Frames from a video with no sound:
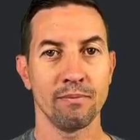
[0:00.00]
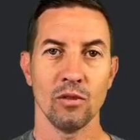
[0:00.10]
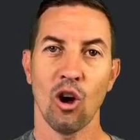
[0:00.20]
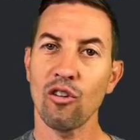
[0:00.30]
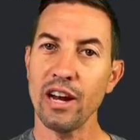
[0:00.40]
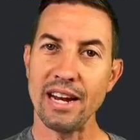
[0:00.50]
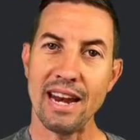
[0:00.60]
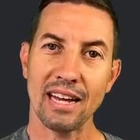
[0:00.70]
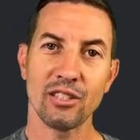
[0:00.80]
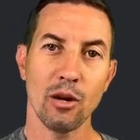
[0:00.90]
All right,
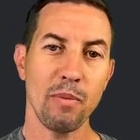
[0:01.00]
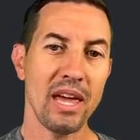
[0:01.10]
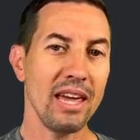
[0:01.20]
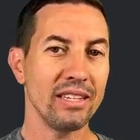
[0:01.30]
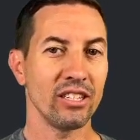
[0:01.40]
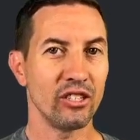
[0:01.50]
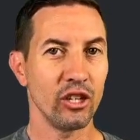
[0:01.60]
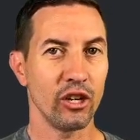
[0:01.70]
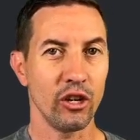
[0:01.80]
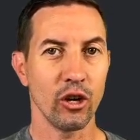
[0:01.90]
next up is
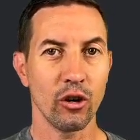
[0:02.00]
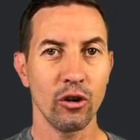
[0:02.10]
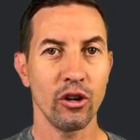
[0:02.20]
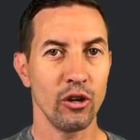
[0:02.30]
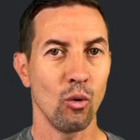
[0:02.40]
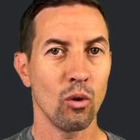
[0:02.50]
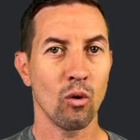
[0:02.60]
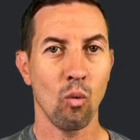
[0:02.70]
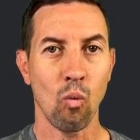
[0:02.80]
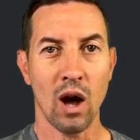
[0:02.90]
secure your
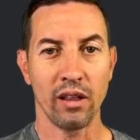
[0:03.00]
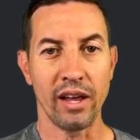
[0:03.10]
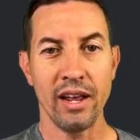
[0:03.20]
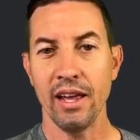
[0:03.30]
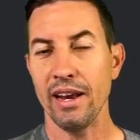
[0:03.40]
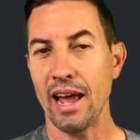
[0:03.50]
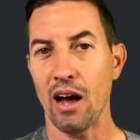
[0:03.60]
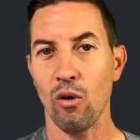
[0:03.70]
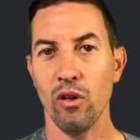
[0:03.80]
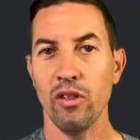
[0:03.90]
wallet.
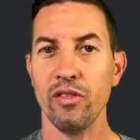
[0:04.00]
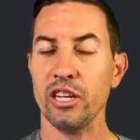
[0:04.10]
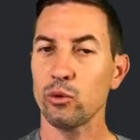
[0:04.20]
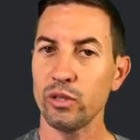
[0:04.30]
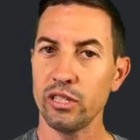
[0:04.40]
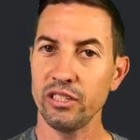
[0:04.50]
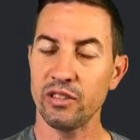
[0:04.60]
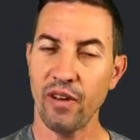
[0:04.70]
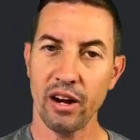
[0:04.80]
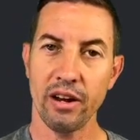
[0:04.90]
Now, this one is
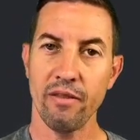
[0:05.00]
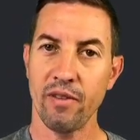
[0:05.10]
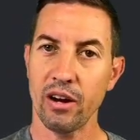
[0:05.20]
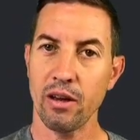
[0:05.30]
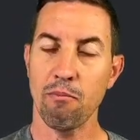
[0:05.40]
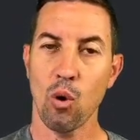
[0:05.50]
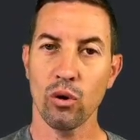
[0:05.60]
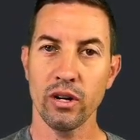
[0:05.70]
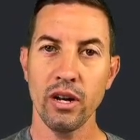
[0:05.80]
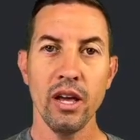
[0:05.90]
very, very
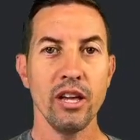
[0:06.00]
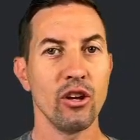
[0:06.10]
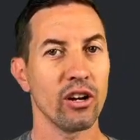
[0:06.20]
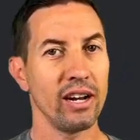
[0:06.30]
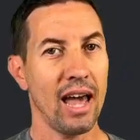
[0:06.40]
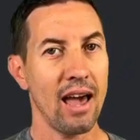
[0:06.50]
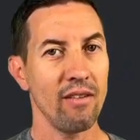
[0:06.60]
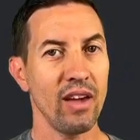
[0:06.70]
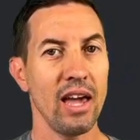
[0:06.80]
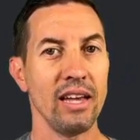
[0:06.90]
important. You're going to have
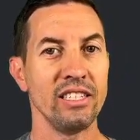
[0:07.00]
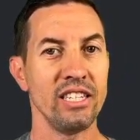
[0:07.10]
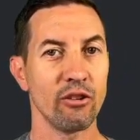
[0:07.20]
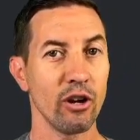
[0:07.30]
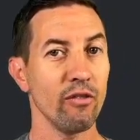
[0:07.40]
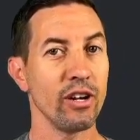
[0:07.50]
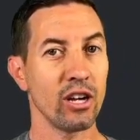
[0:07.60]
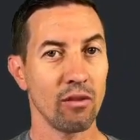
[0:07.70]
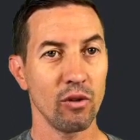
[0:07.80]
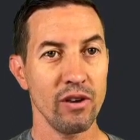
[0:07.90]
a secret
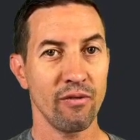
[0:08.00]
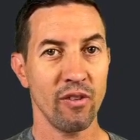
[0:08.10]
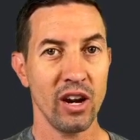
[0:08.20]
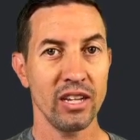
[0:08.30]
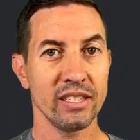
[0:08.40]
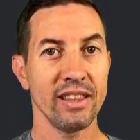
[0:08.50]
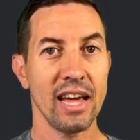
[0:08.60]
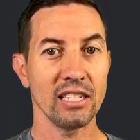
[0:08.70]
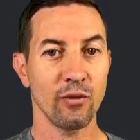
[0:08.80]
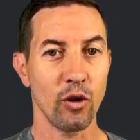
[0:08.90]
recovery phrase that
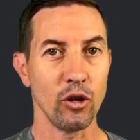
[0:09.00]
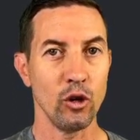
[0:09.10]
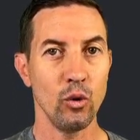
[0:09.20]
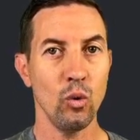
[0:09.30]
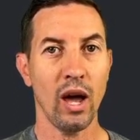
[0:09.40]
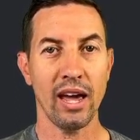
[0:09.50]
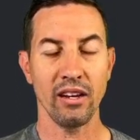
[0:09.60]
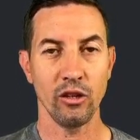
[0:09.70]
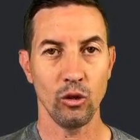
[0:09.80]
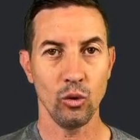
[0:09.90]
is for you and
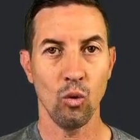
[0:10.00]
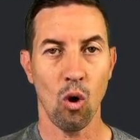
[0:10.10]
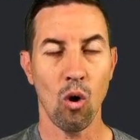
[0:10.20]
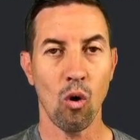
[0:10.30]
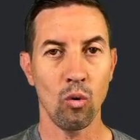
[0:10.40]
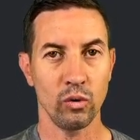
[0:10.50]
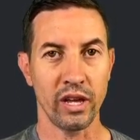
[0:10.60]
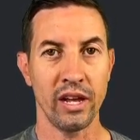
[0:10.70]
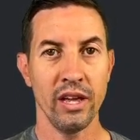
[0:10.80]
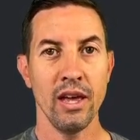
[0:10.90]
you
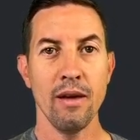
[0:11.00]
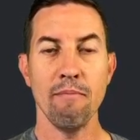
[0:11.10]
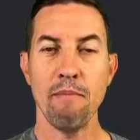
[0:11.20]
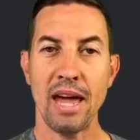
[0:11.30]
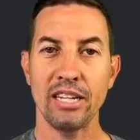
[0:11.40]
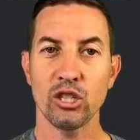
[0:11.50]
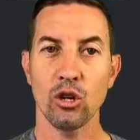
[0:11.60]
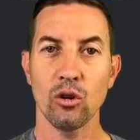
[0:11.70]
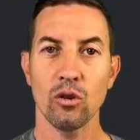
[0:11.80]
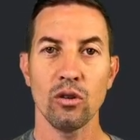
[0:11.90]
only. Make
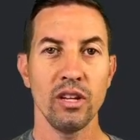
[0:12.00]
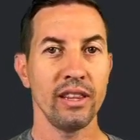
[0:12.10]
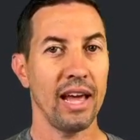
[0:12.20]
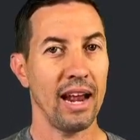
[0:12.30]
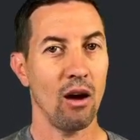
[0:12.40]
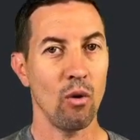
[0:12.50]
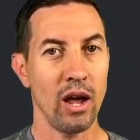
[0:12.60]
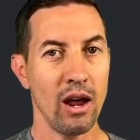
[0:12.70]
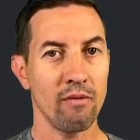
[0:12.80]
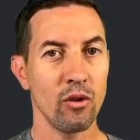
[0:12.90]
sure that
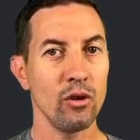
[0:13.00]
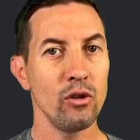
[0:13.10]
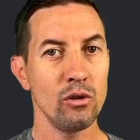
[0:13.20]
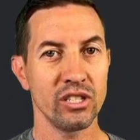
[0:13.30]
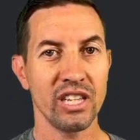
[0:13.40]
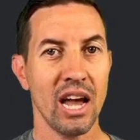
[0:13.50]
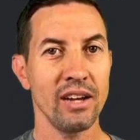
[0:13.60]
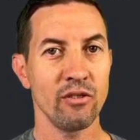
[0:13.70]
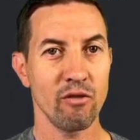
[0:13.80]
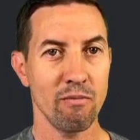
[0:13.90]
however you decide
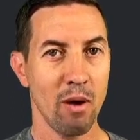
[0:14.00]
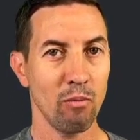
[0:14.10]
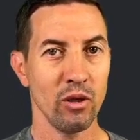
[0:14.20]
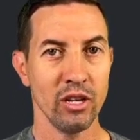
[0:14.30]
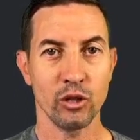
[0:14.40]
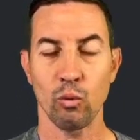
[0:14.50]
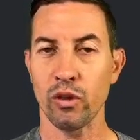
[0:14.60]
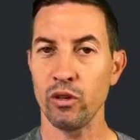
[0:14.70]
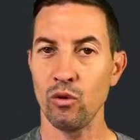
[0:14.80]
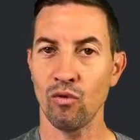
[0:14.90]
to remember this, whether
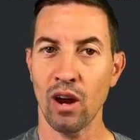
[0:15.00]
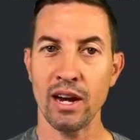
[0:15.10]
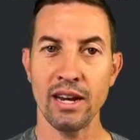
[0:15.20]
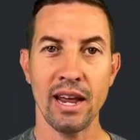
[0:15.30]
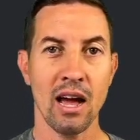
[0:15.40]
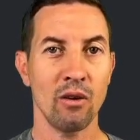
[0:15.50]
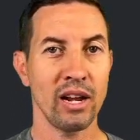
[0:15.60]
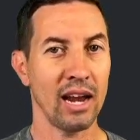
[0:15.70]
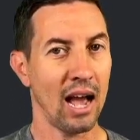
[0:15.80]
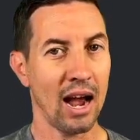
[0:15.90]
you write it down and
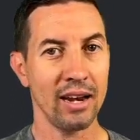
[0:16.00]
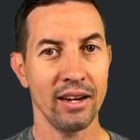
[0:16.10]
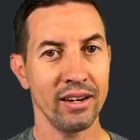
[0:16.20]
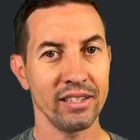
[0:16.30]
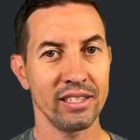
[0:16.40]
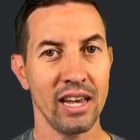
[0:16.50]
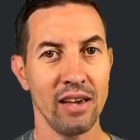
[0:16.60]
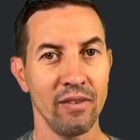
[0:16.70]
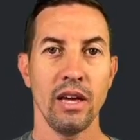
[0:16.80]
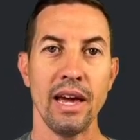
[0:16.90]
hide it in a
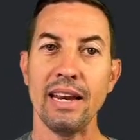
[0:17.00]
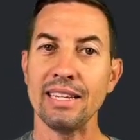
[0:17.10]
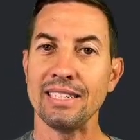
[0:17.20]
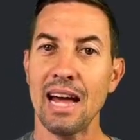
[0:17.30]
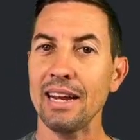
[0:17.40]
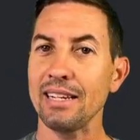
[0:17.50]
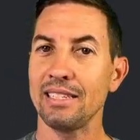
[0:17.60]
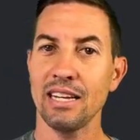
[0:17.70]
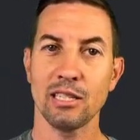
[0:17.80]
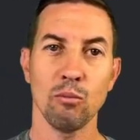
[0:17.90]
safe, it is not
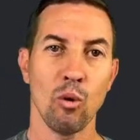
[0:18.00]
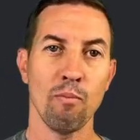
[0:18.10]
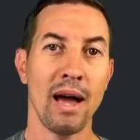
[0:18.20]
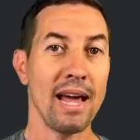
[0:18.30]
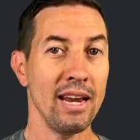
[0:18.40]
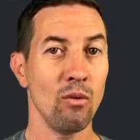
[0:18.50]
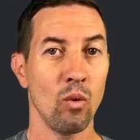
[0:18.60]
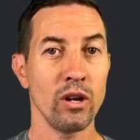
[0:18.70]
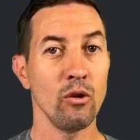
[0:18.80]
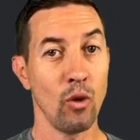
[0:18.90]
accessible by
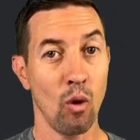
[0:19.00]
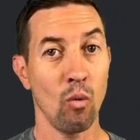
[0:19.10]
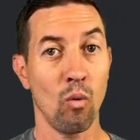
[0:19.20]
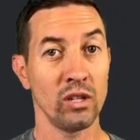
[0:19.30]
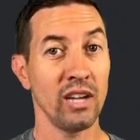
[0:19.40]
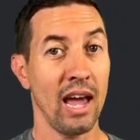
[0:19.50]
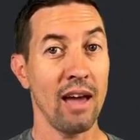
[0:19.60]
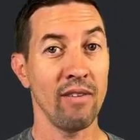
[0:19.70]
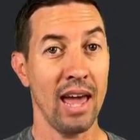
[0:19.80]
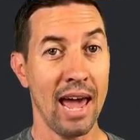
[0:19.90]
anyone you don't want to have
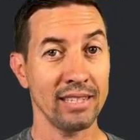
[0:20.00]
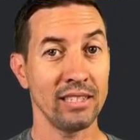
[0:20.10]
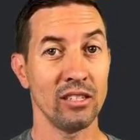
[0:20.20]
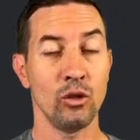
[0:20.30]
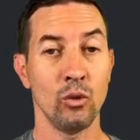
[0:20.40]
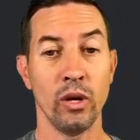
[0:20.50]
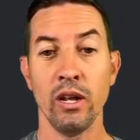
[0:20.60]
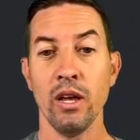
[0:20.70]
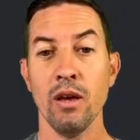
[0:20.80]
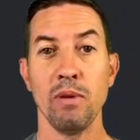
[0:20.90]
access to it,
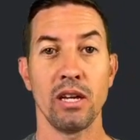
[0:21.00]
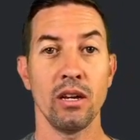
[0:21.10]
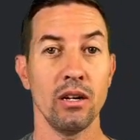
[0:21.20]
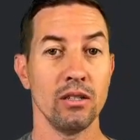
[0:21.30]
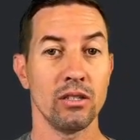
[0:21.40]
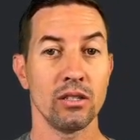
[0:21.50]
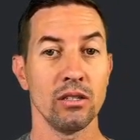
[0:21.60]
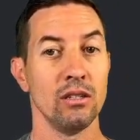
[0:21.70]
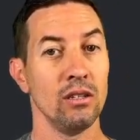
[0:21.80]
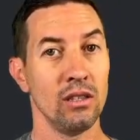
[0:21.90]
because
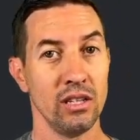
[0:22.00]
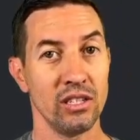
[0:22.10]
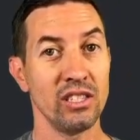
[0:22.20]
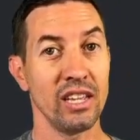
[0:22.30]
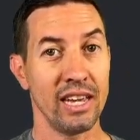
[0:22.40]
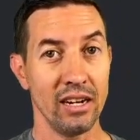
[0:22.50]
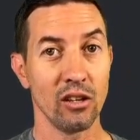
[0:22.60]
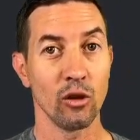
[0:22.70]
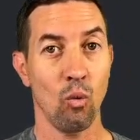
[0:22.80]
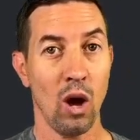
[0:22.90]
this is the key to
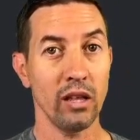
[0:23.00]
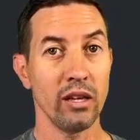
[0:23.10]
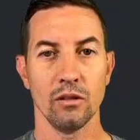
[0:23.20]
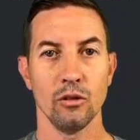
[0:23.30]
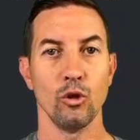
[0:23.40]
the wallet. So